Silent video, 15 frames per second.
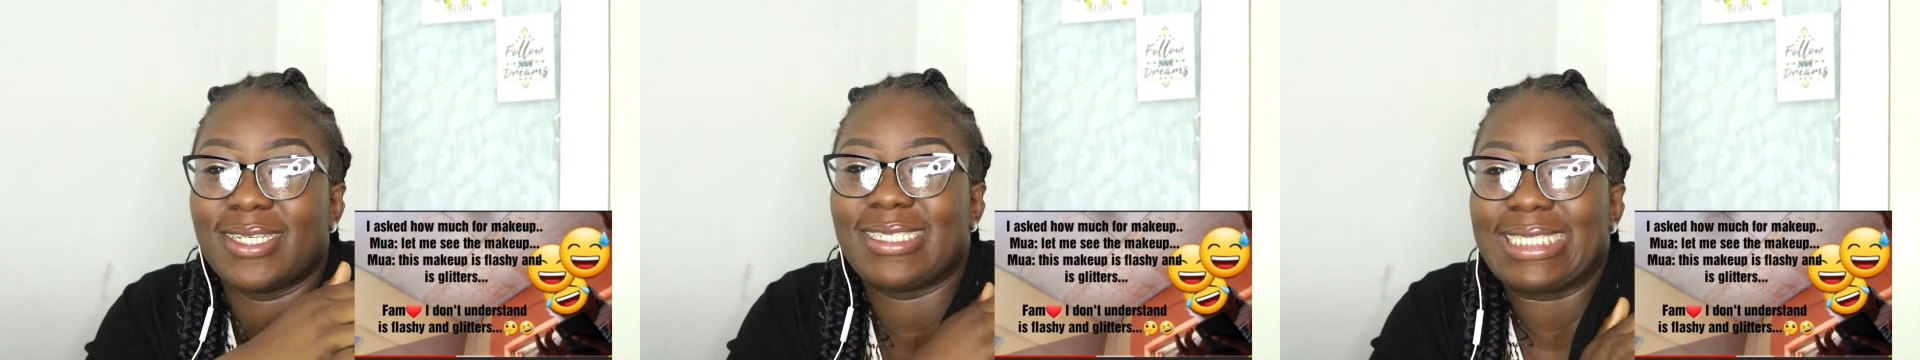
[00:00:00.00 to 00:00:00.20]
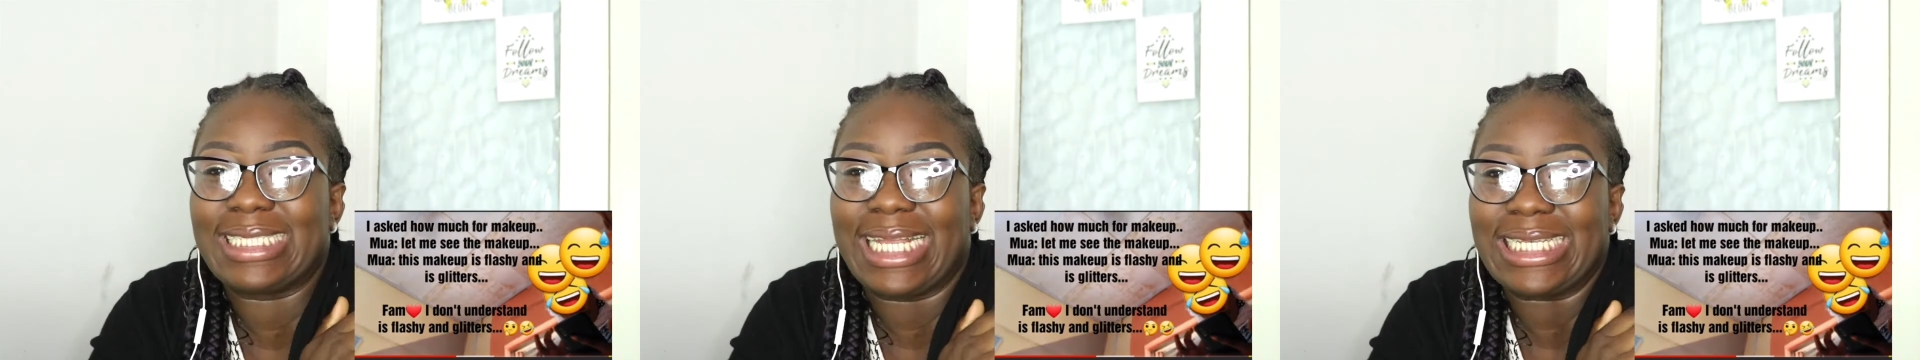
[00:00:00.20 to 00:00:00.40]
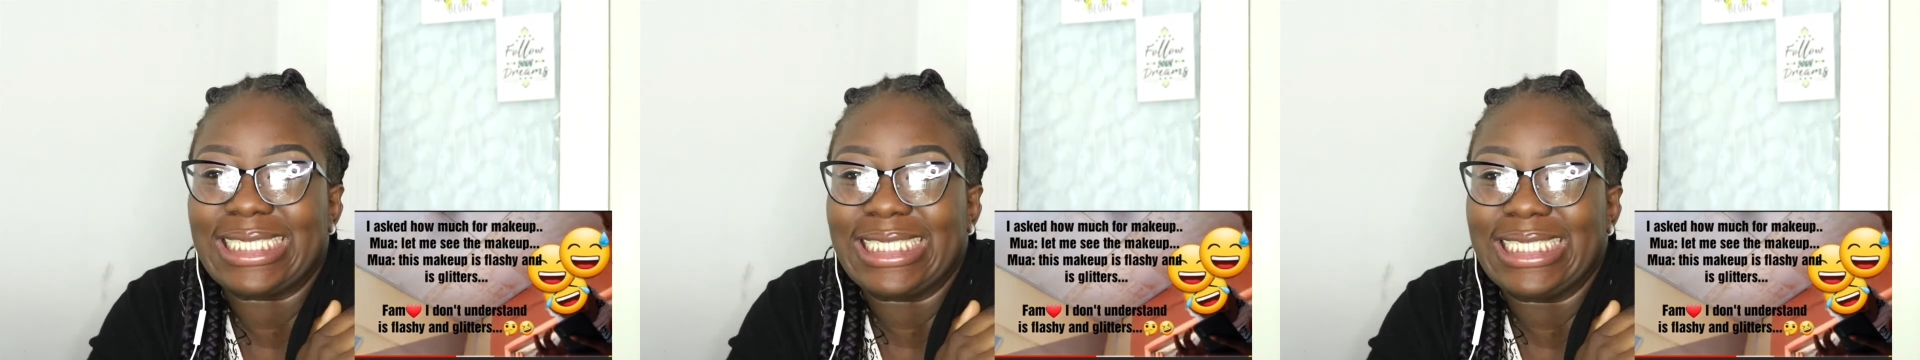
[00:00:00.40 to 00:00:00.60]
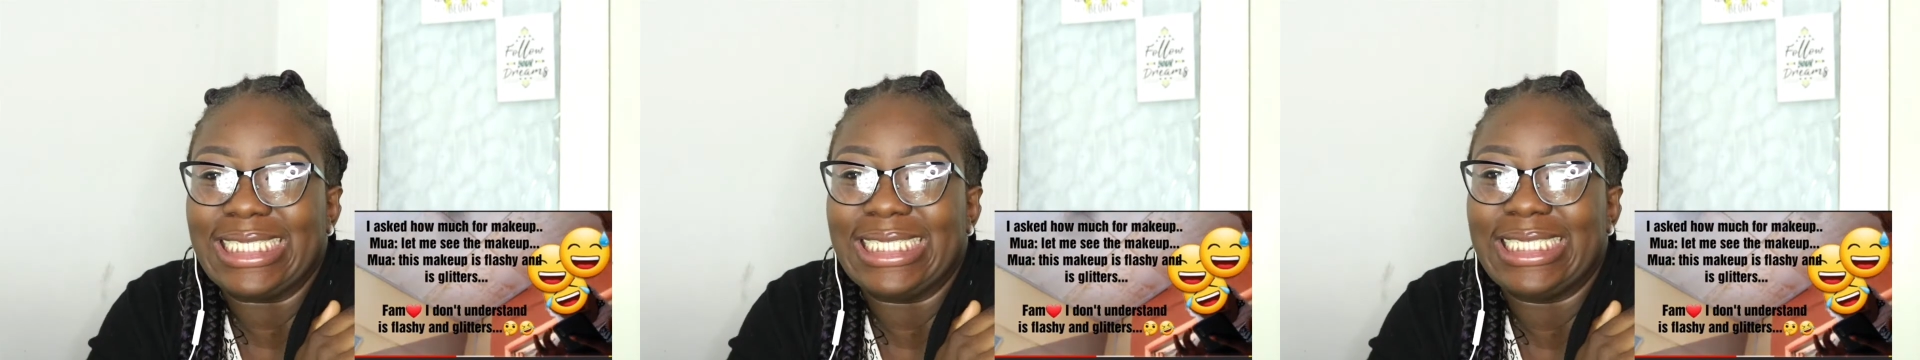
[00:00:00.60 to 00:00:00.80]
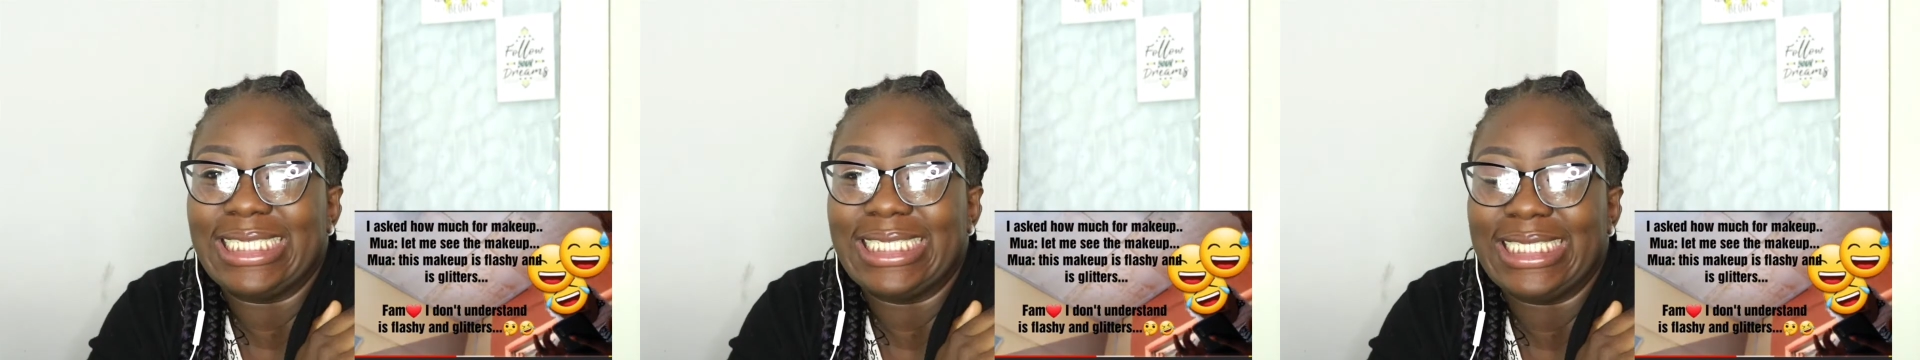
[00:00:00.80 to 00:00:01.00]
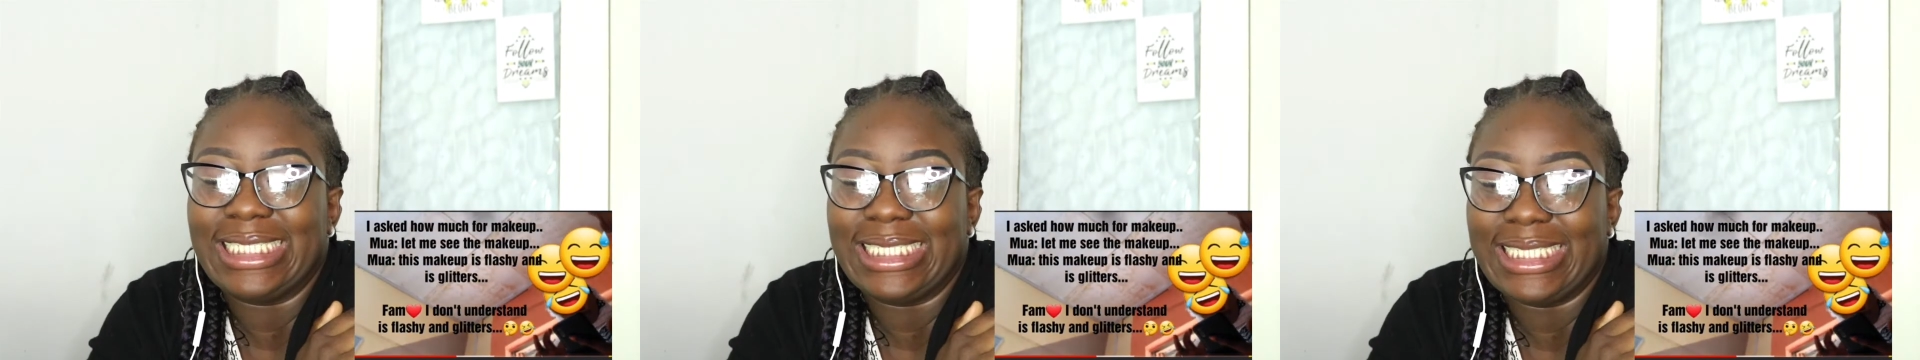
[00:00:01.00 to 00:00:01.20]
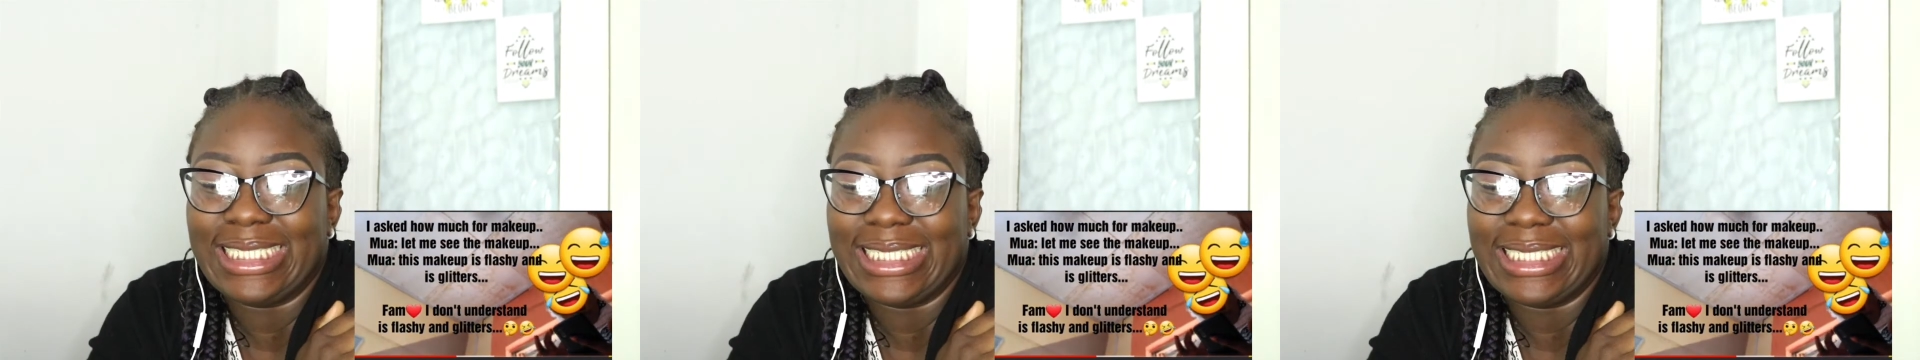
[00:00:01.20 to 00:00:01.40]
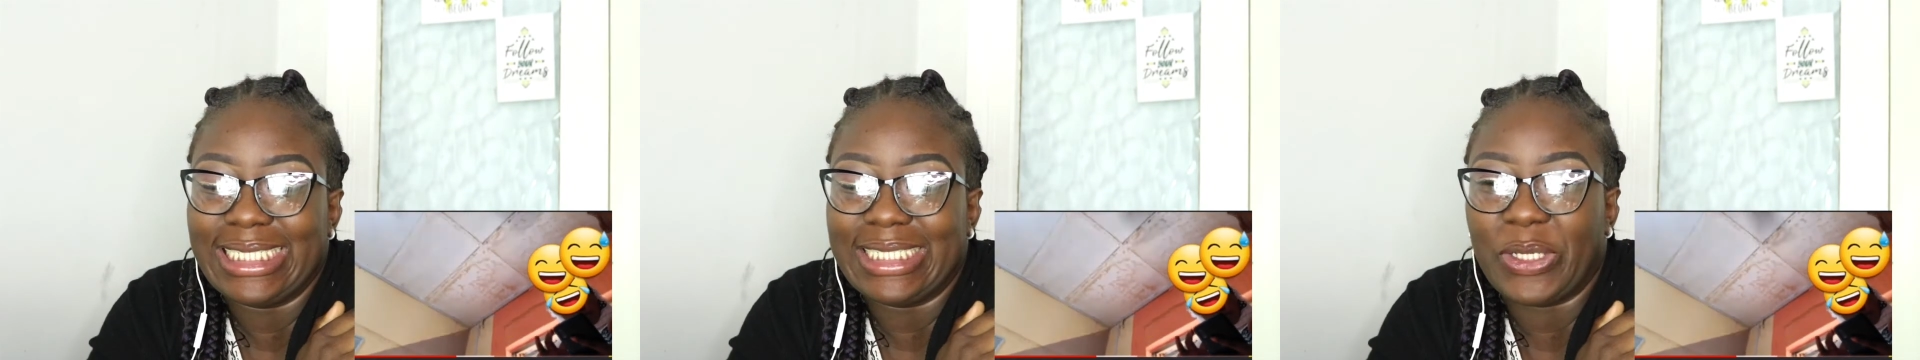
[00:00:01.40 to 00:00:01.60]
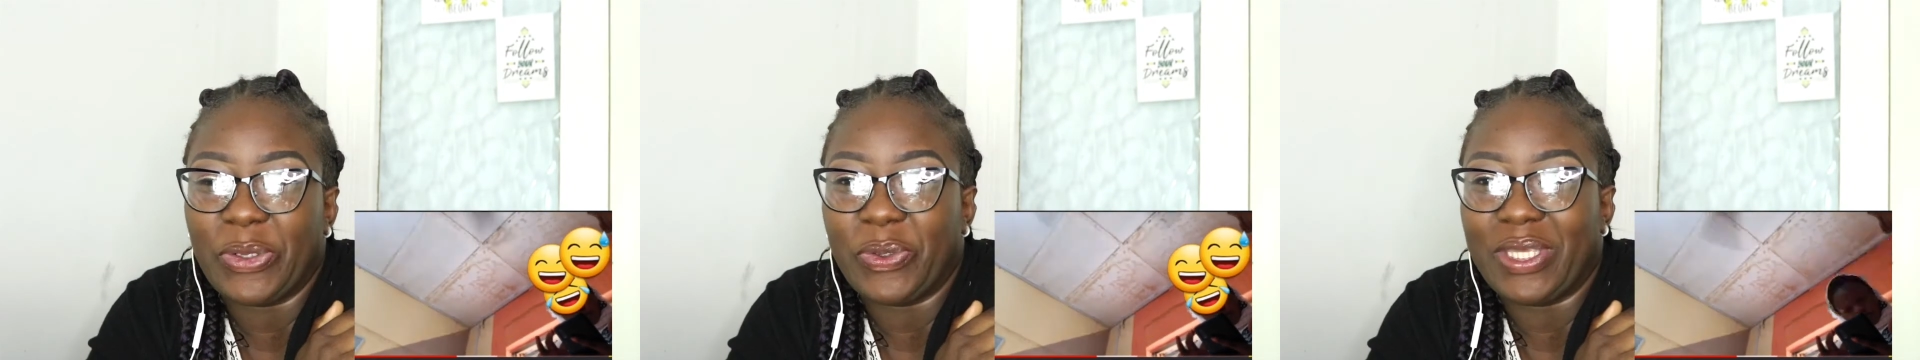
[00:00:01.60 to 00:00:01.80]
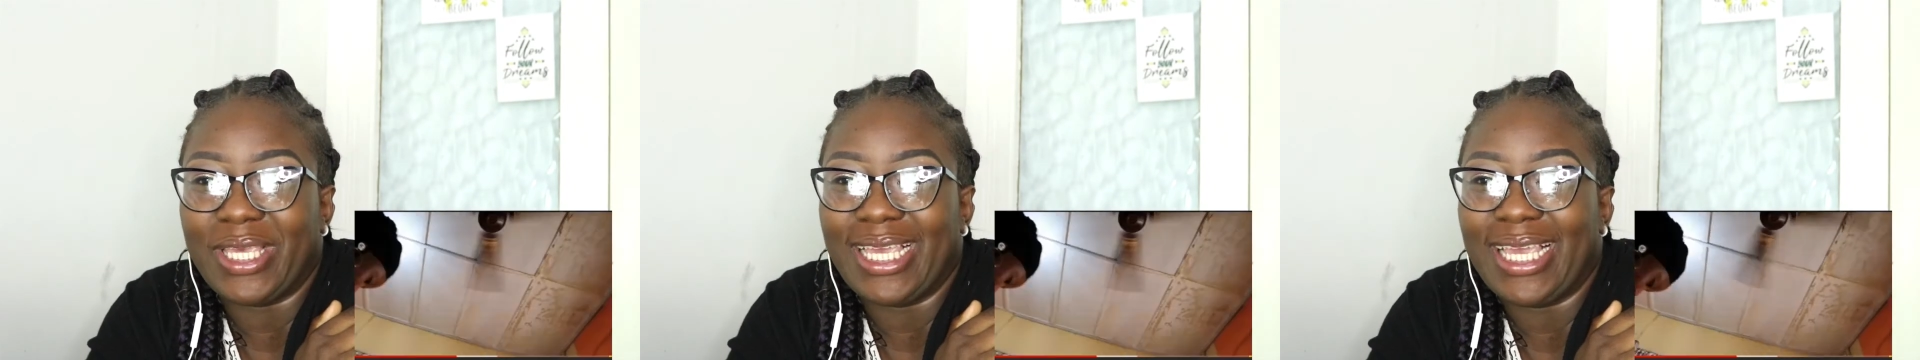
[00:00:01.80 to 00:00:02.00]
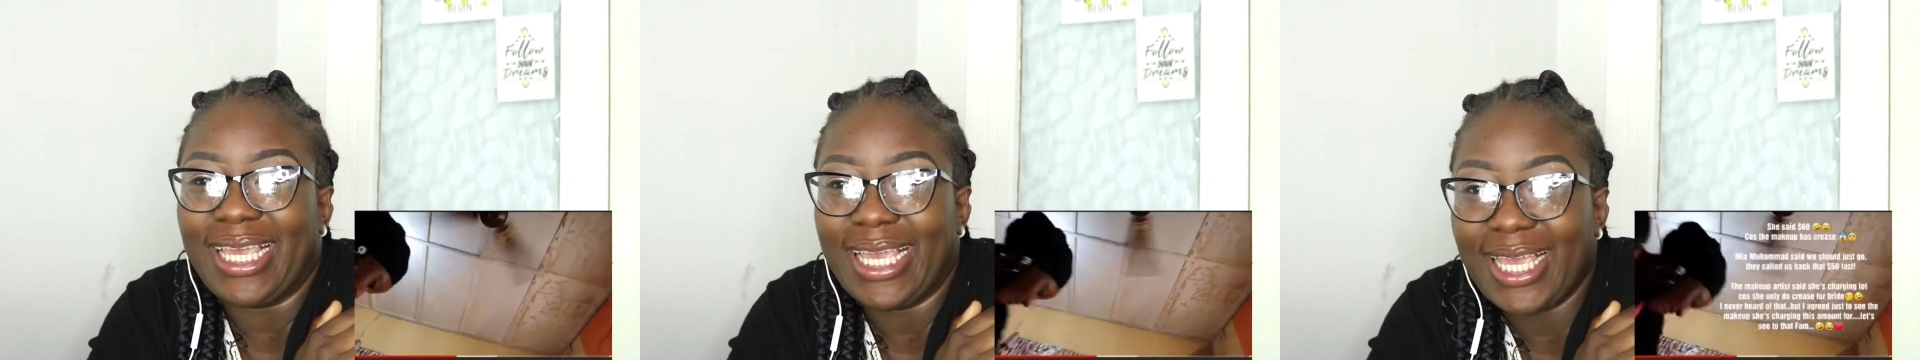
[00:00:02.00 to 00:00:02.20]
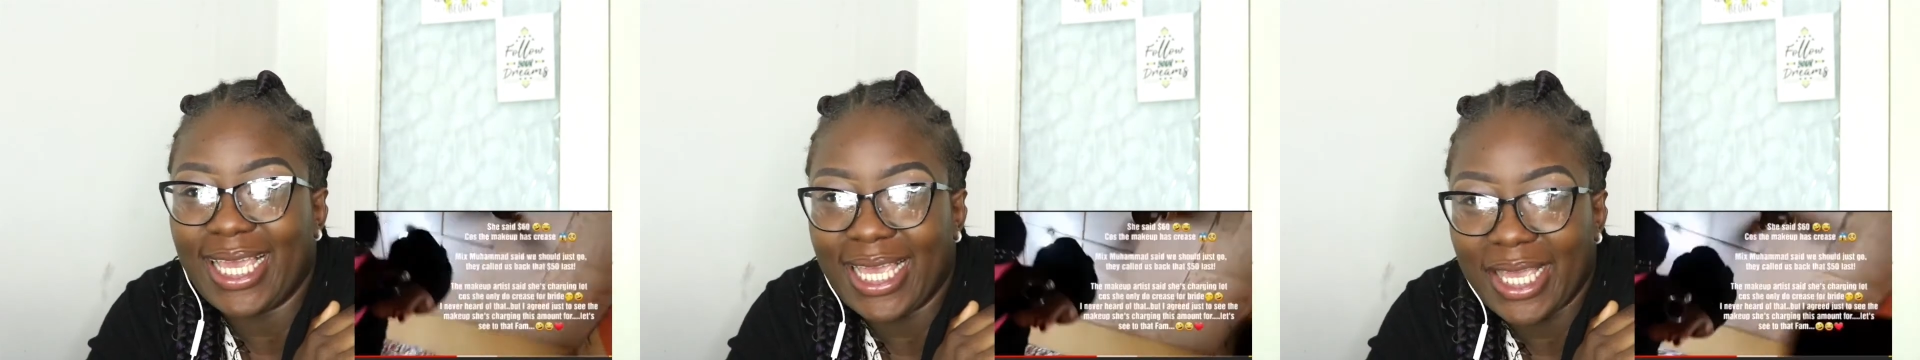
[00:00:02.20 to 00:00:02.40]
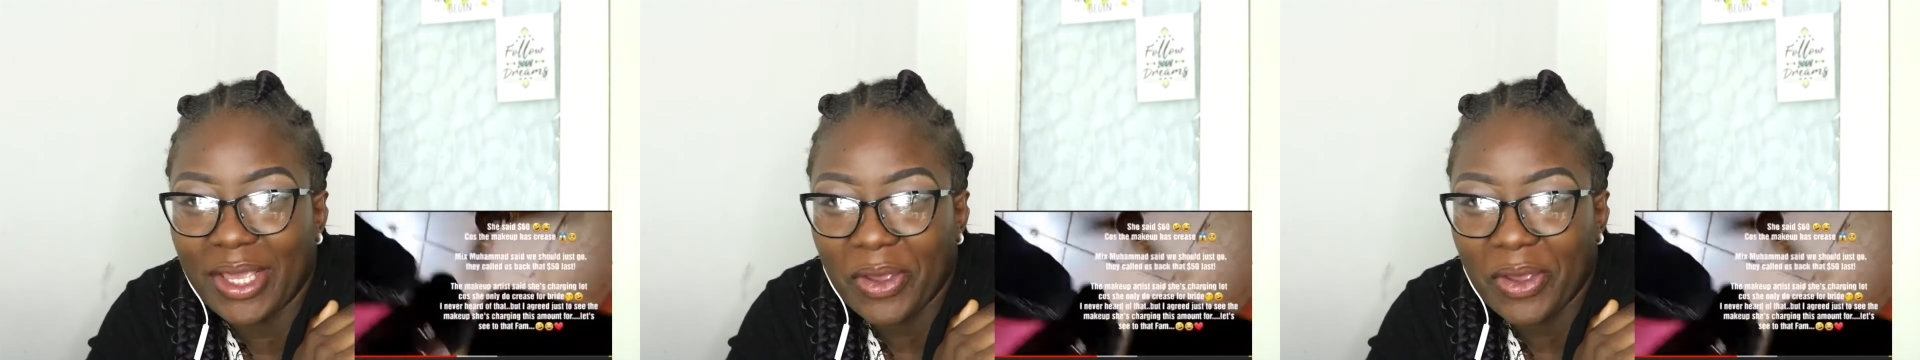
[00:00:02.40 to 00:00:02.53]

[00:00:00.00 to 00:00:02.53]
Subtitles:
she's like, okay.